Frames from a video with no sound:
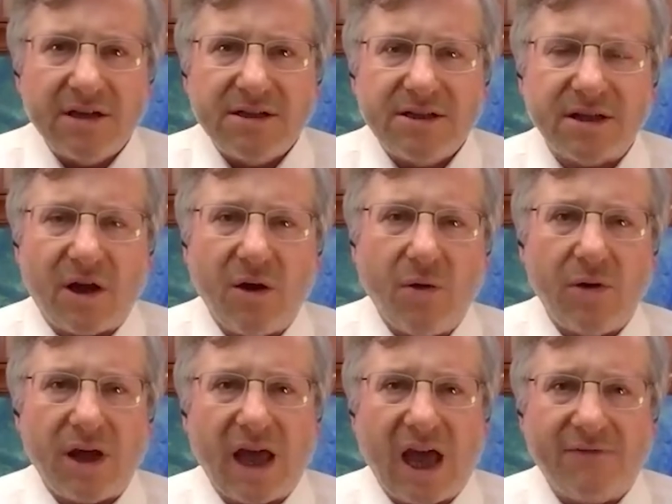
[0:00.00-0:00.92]

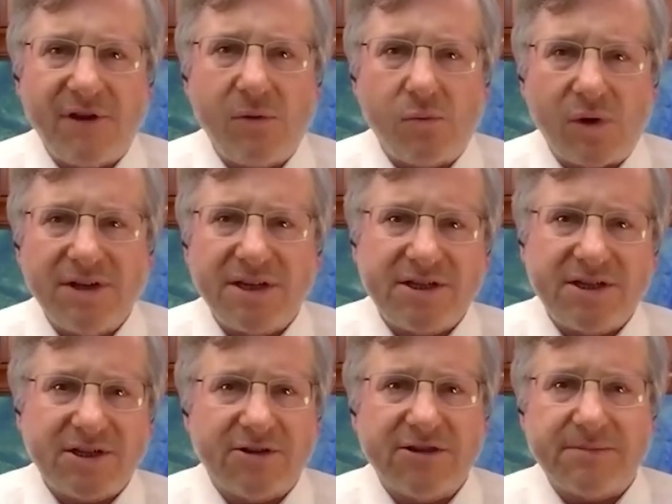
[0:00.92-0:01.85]
So everyone
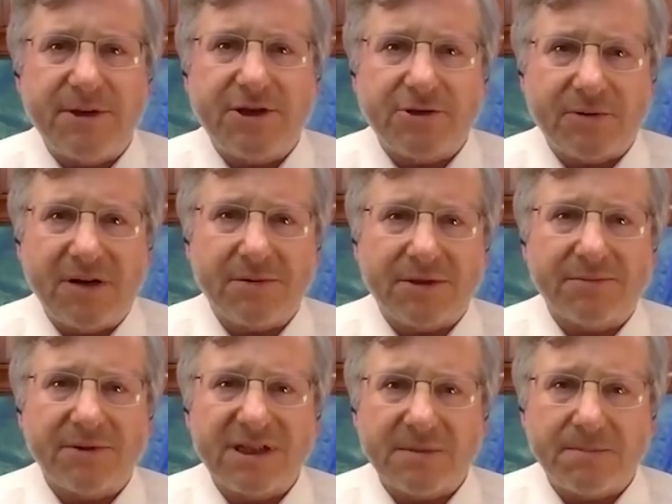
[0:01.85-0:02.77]
deserves to be treated
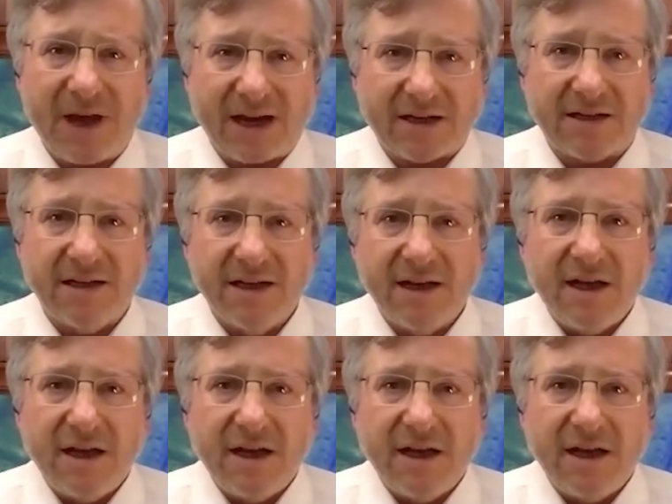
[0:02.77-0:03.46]
with respect.